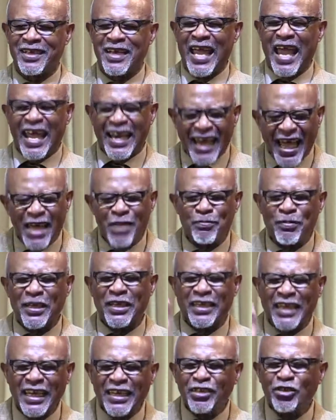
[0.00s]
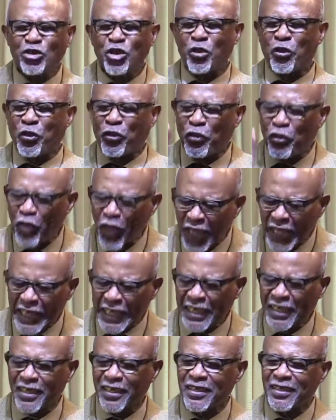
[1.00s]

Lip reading: and I begin to think